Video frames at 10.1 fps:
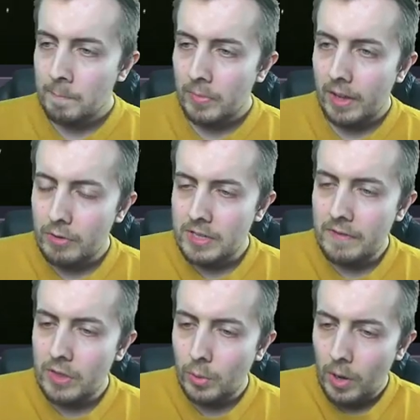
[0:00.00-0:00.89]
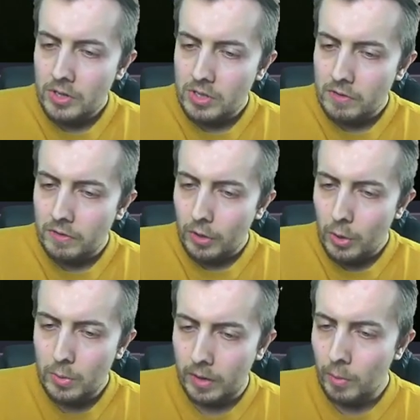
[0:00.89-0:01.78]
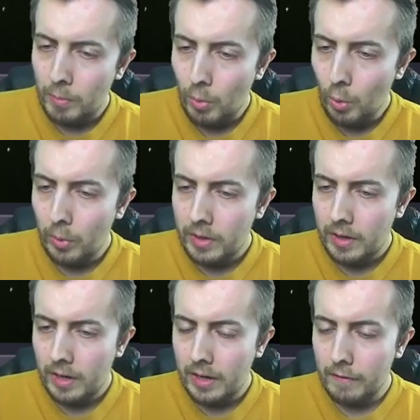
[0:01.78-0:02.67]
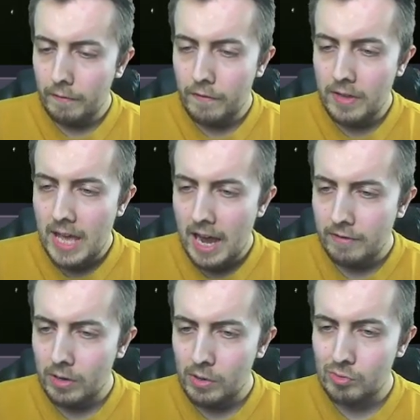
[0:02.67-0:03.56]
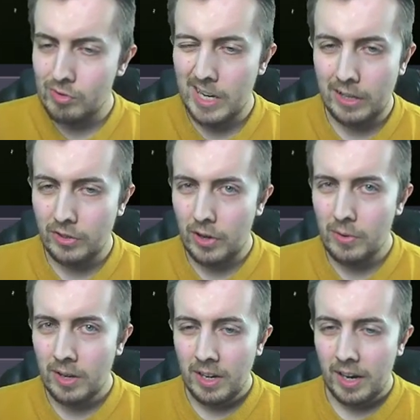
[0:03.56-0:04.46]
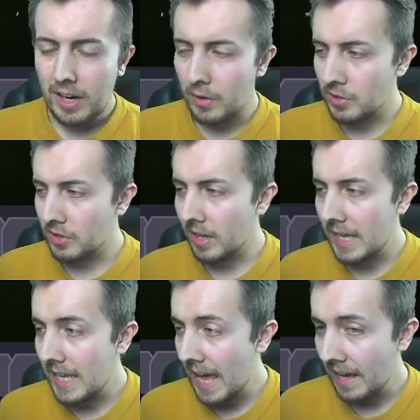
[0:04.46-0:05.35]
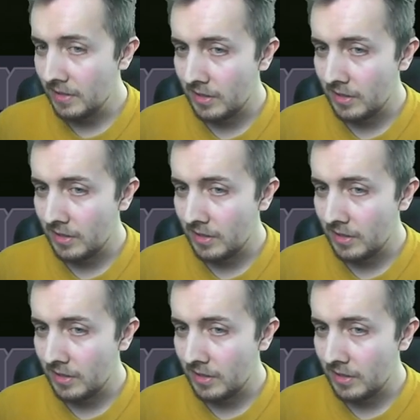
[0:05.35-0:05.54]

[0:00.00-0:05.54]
I was given the question of who do I want more, uh, like Vieira or Ronaldo, and I was just like yes.